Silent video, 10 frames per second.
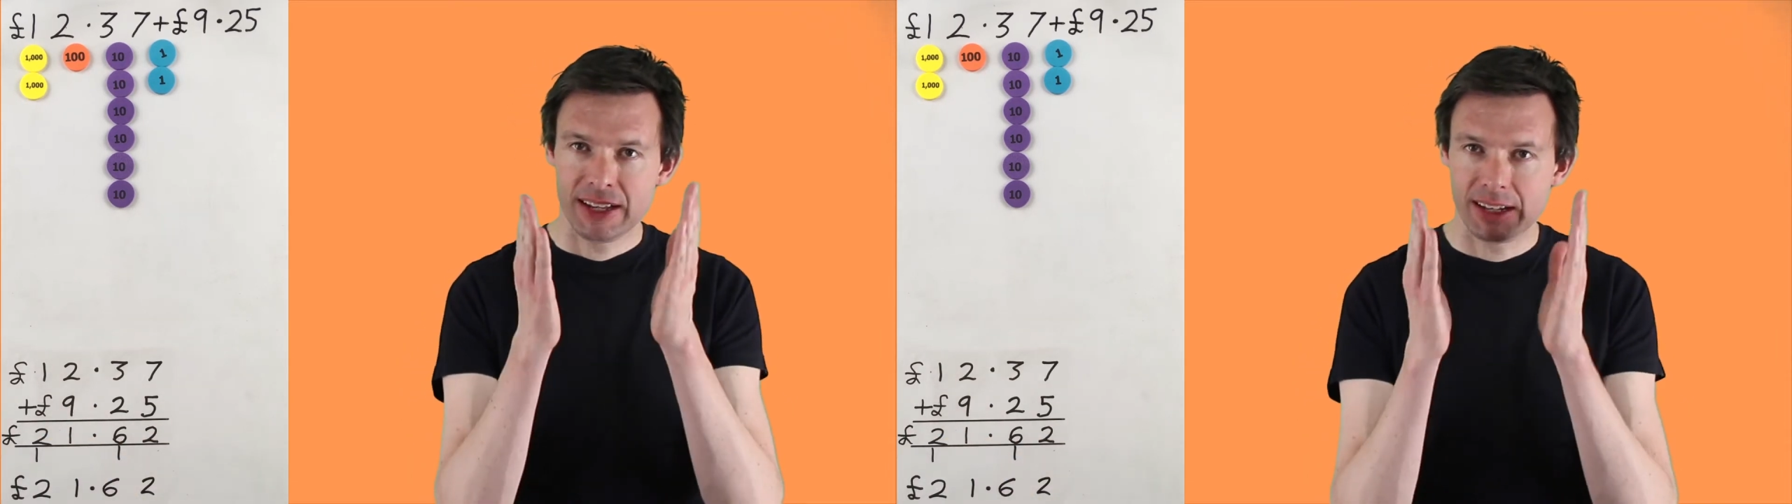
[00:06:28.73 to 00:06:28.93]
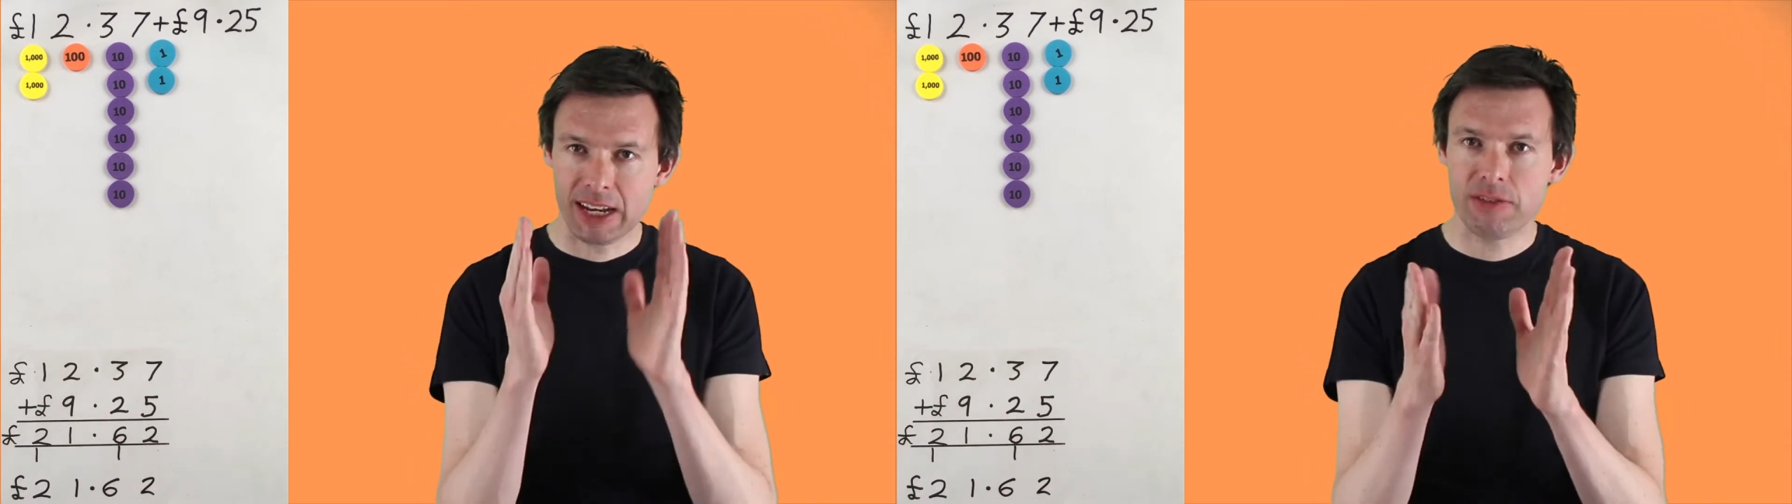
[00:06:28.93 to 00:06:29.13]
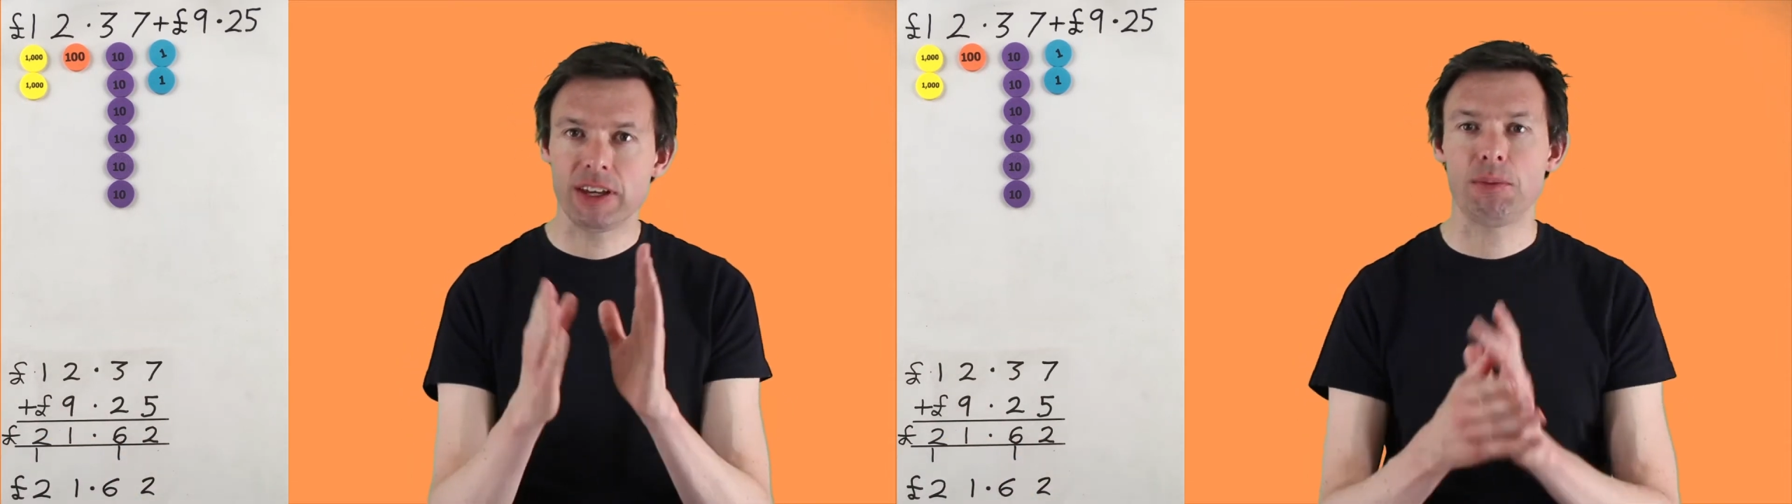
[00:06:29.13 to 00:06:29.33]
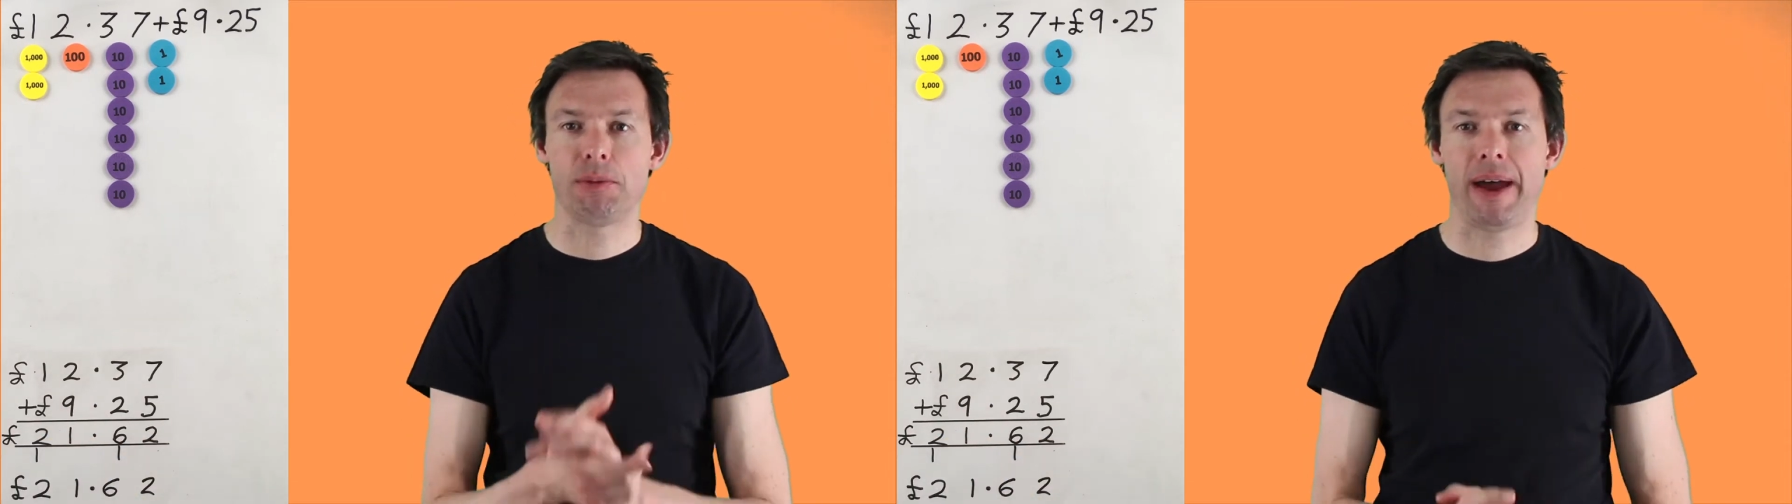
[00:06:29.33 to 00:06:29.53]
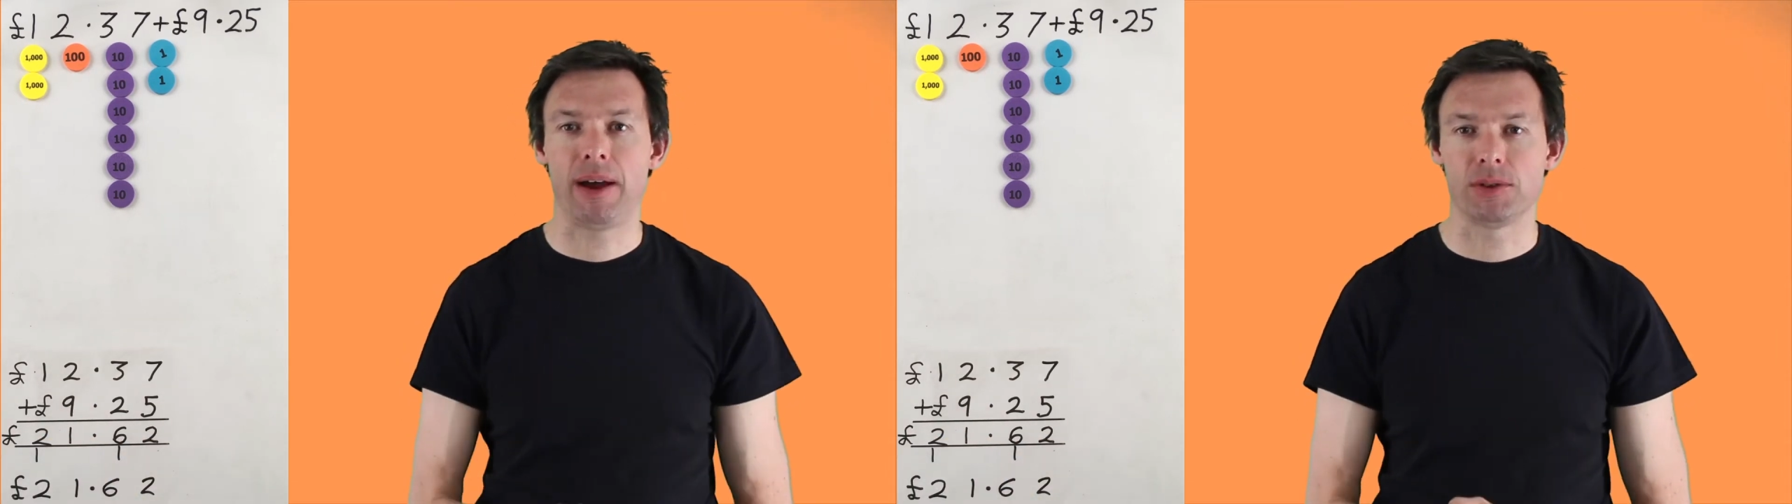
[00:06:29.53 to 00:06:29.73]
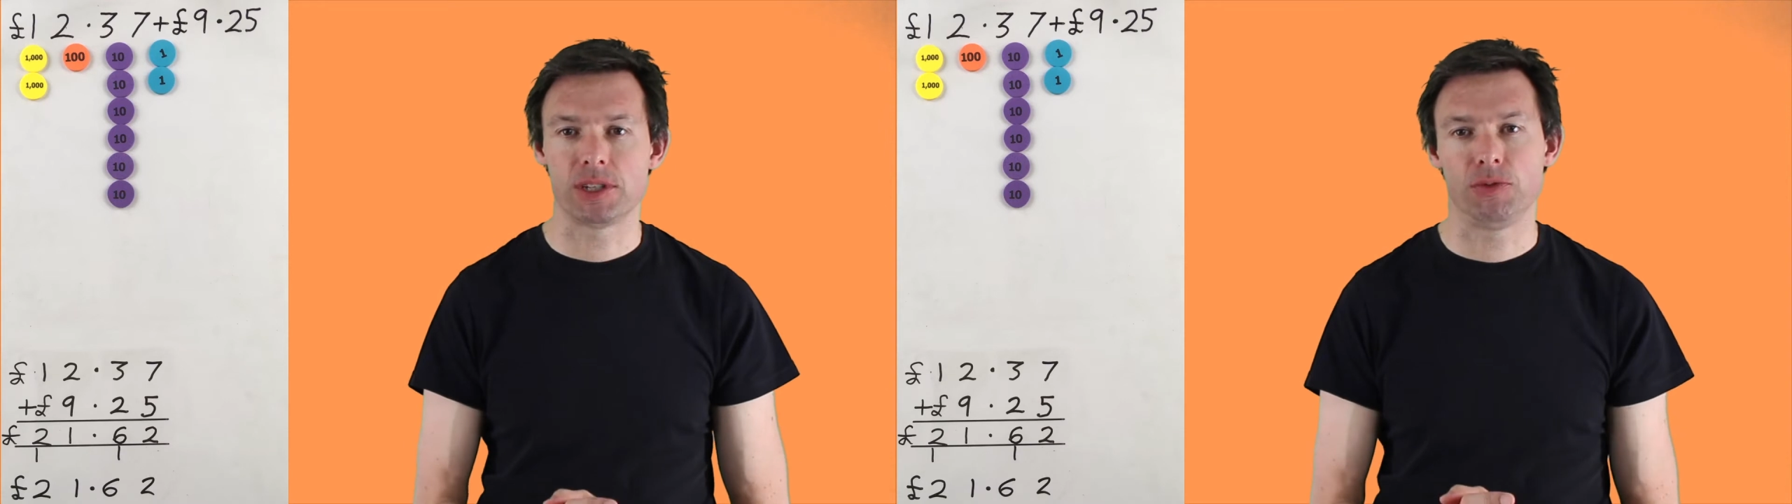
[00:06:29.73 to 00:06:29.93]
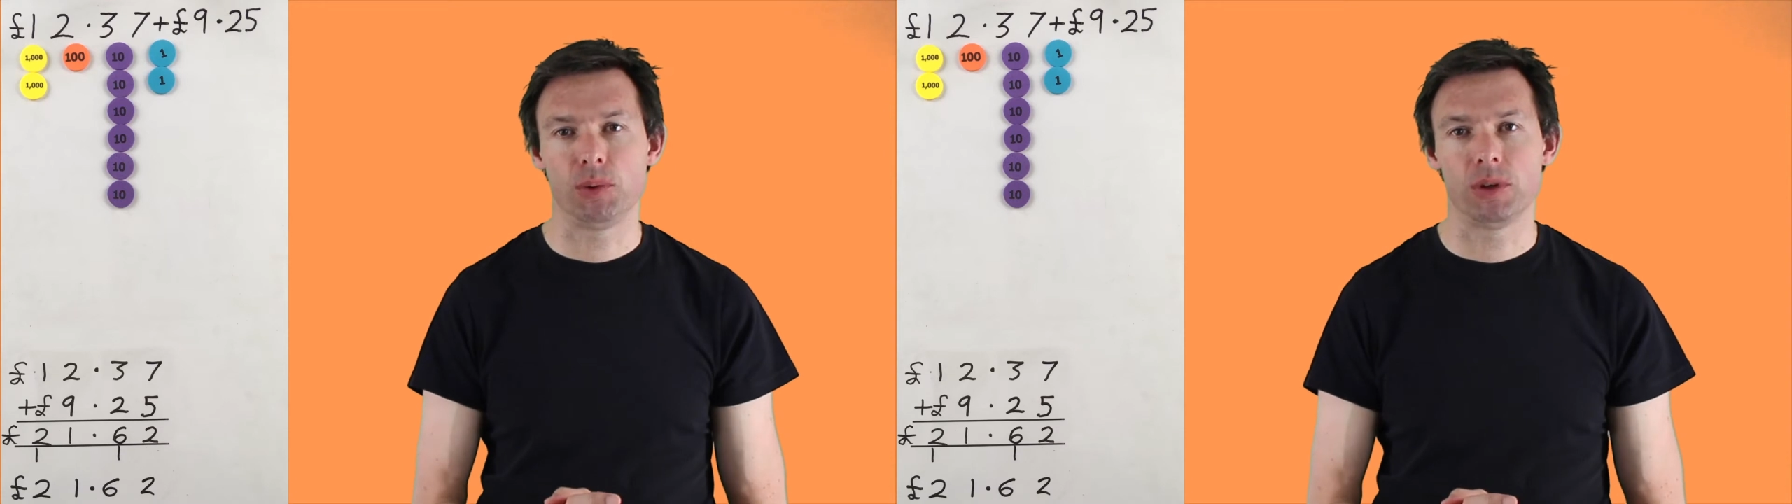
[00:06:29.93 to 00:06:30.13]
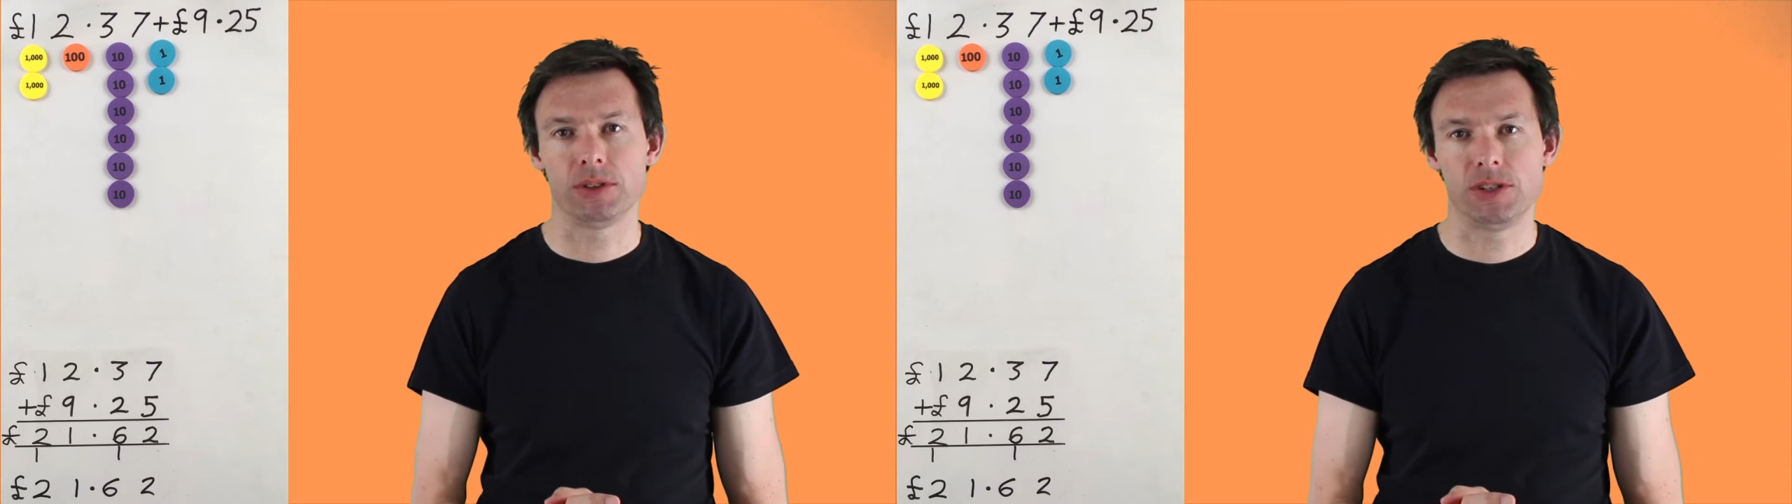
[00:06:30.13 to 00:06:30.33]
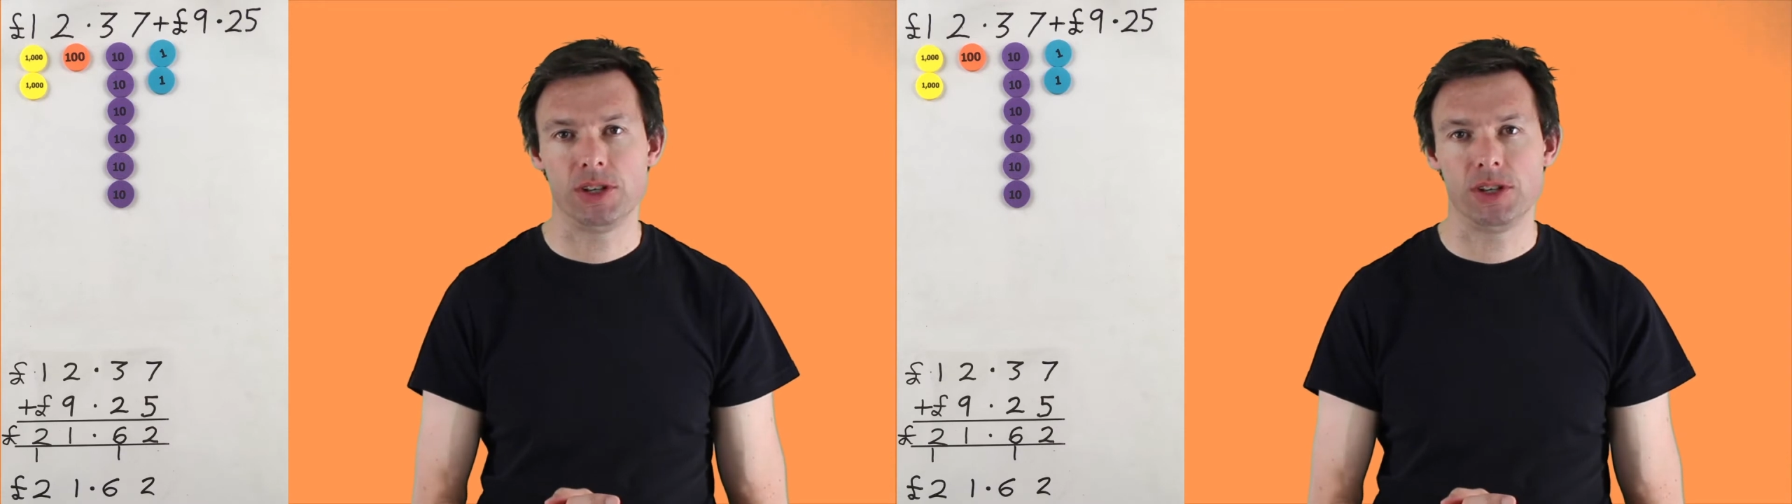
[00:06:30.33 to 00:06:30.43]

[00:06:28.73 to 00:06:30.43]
leaving it with pounds if we wanted